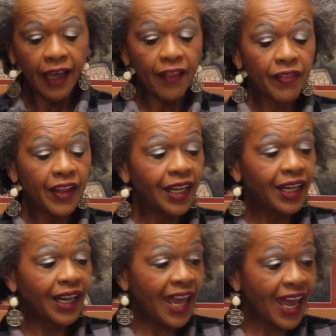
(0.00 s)
And the
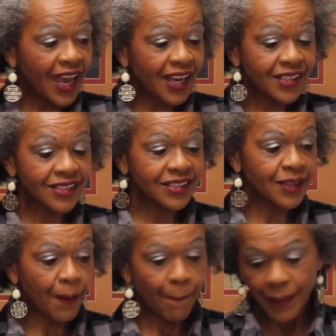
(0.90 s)

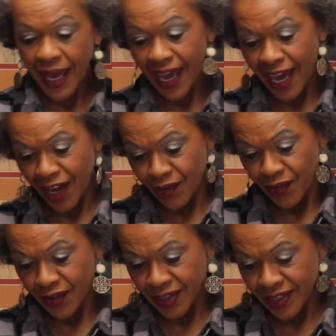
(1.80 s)
last
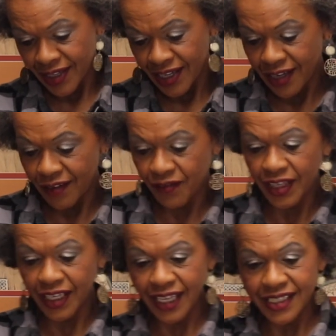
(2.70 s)
pattern of
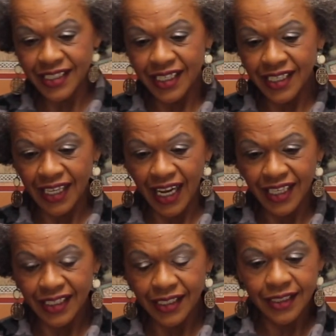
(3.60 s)
the
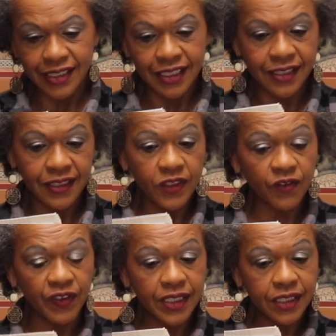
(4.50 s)
1990s is this
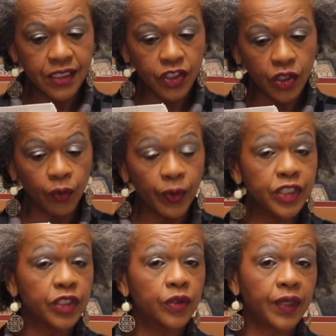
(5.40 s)
vintage
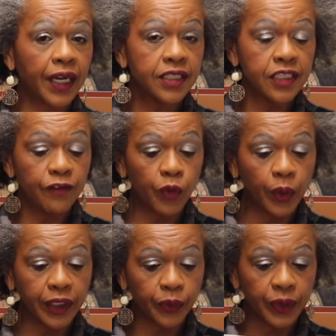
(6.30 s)
original
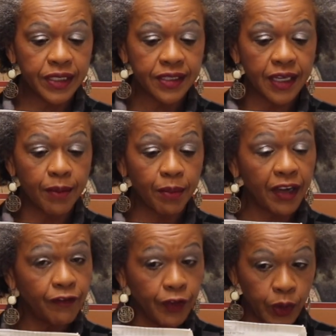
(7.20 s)
1943 design
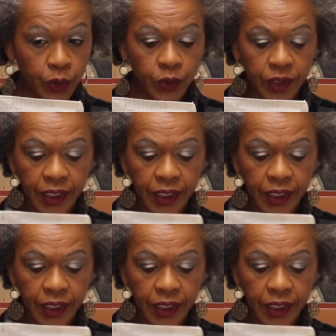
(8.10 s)
by Vogue.